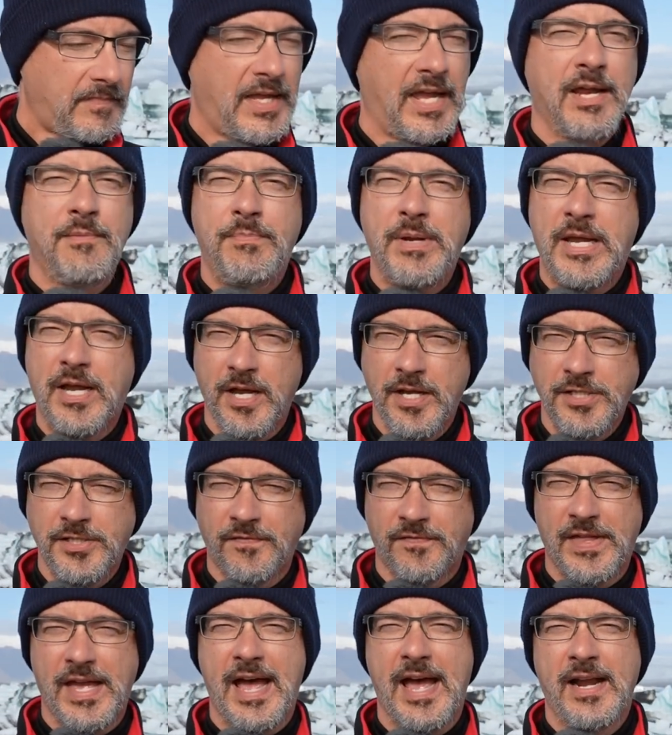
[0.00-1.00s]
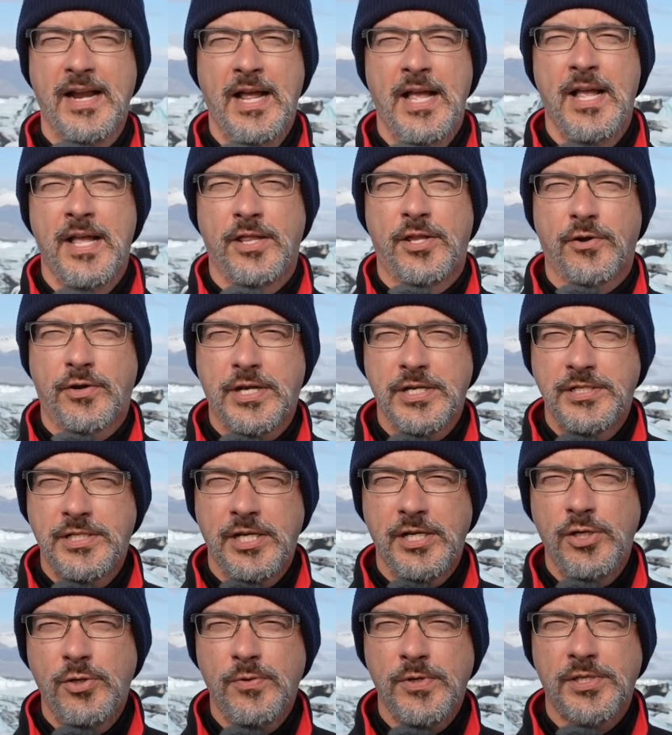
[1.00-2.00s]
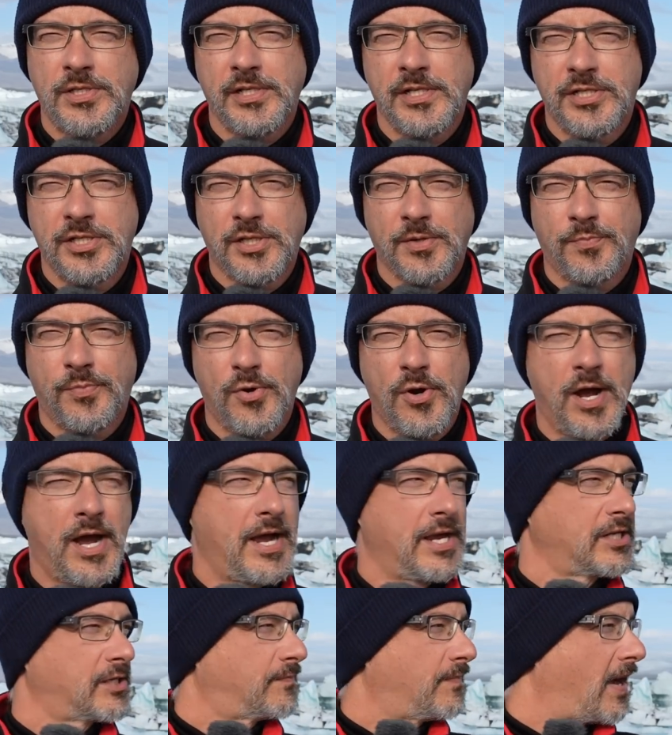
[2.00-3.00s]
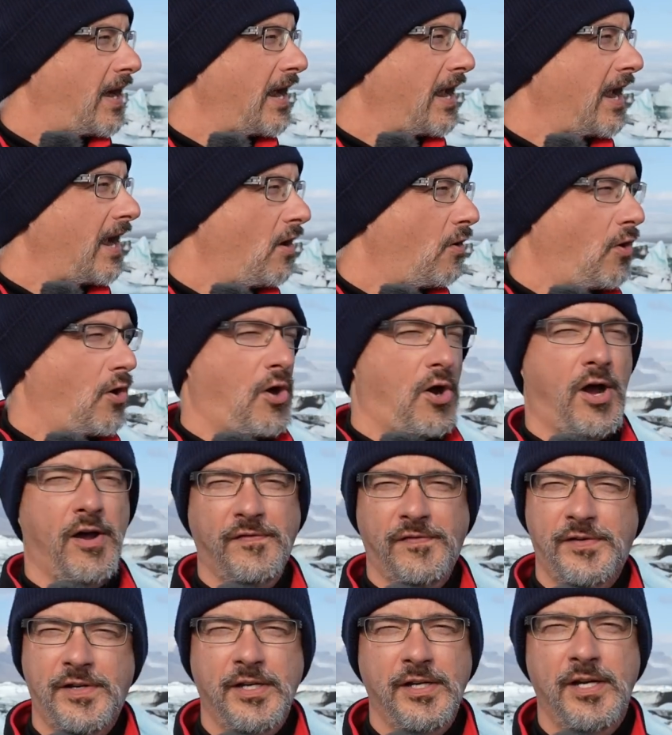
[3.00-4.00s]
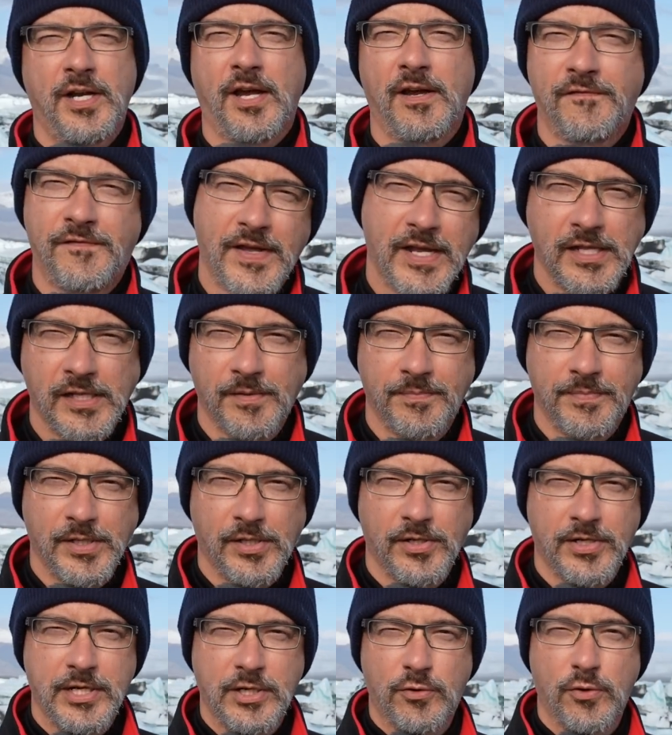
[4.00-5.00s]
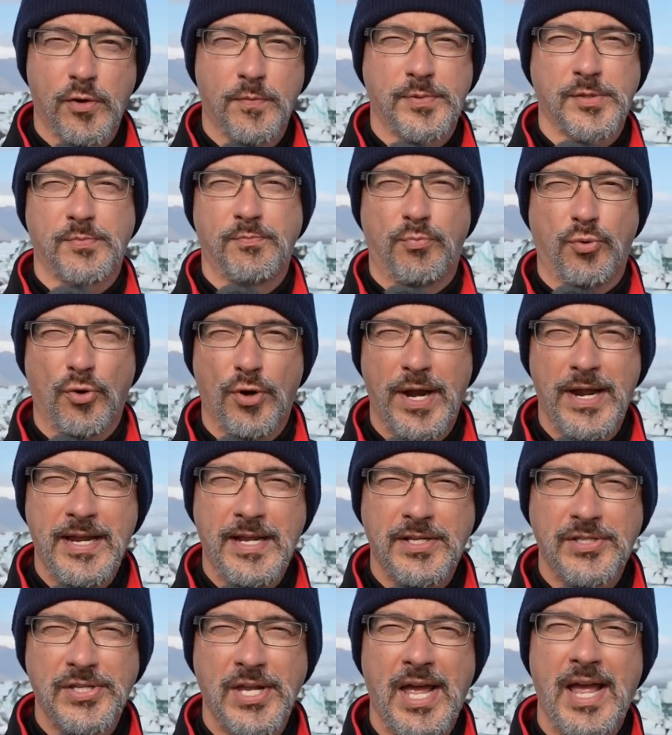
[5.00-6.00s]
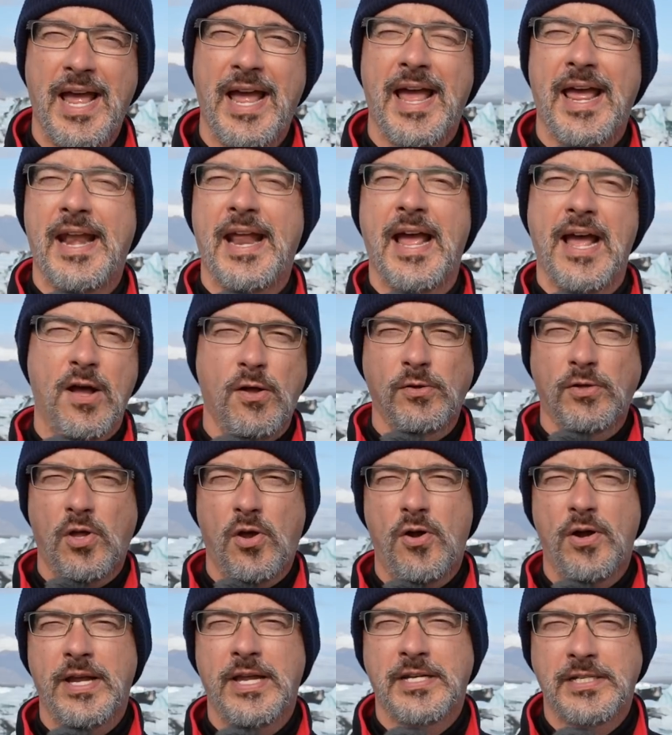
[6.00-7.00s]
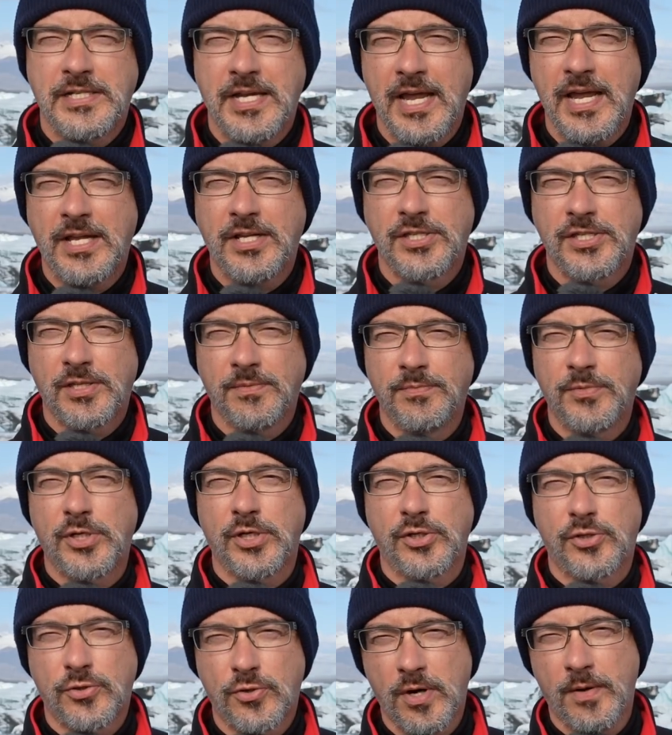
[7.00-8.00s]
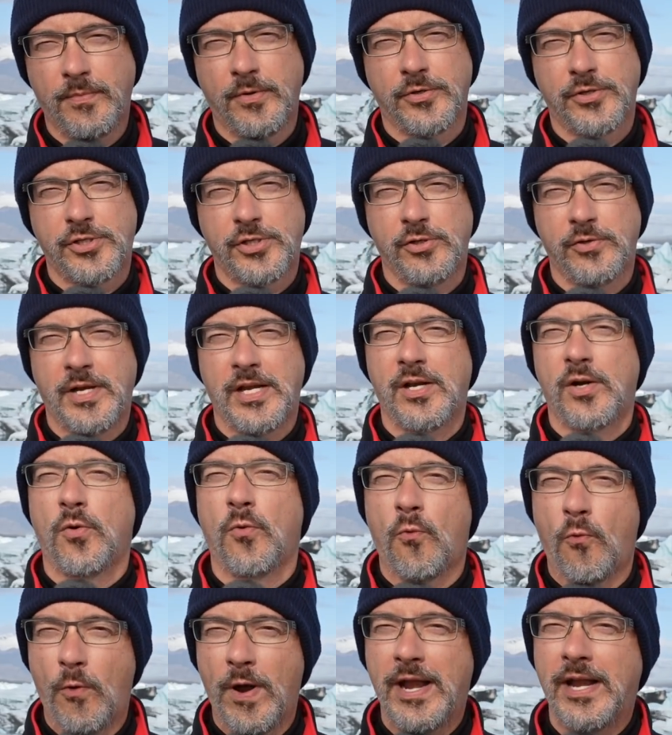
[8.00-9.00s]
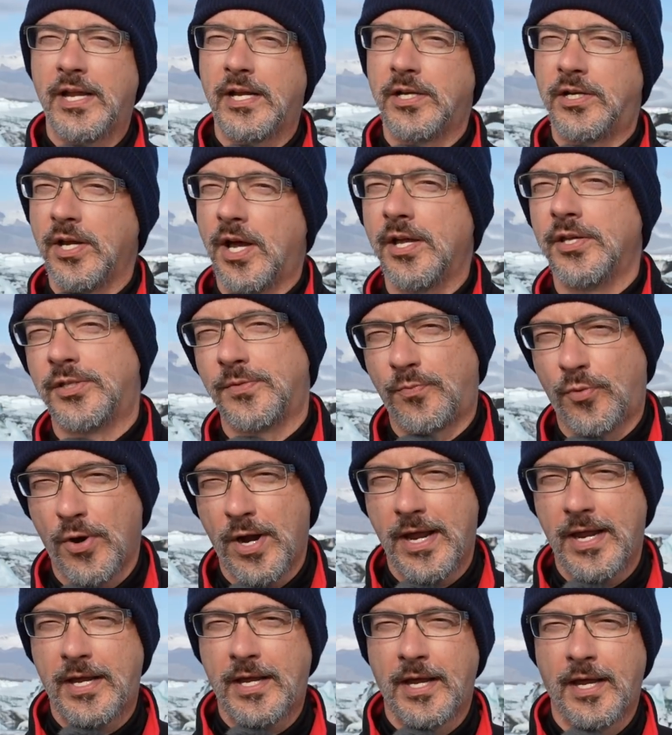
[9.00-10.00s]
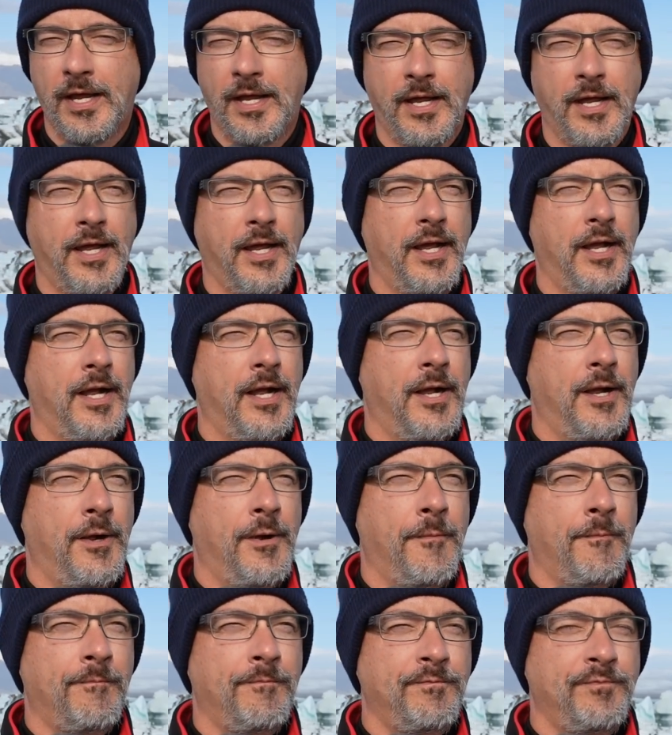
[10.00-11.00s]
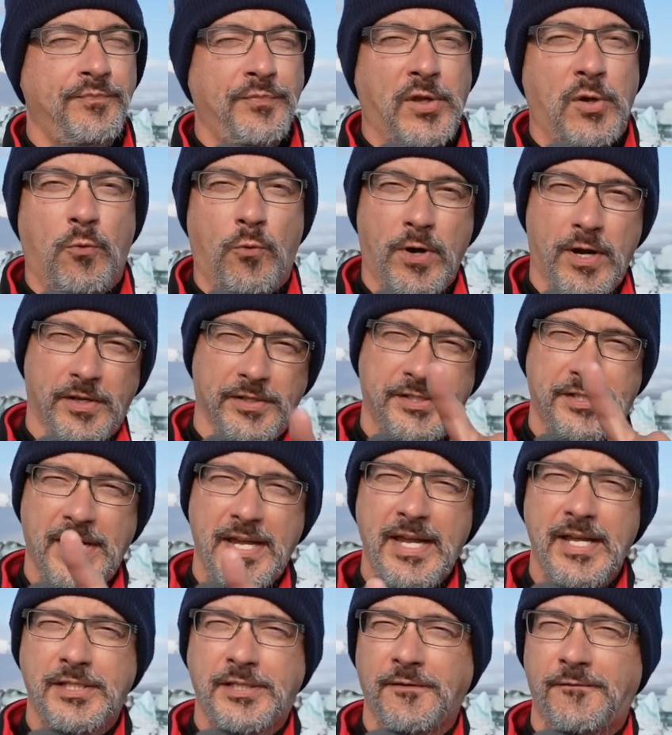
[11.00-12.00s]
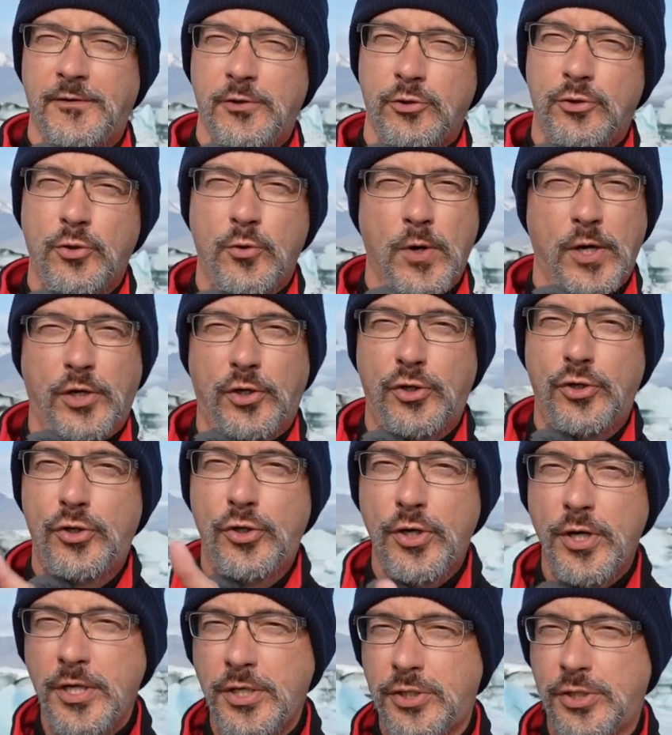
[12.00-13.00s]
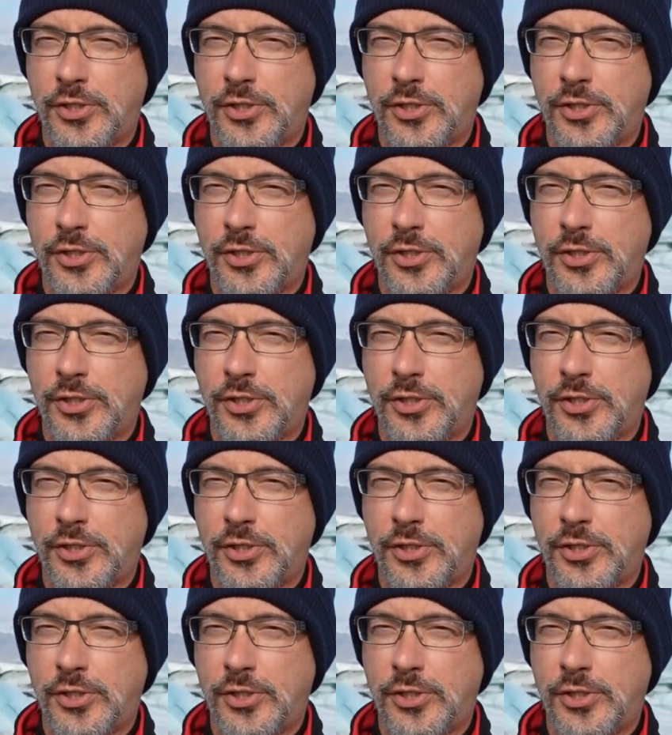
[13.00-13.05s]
And because of that, they're continuously surprised by how often availability groups breaks and how long it takes them to troubleshoot it when it does break. What I'll say is if you do a good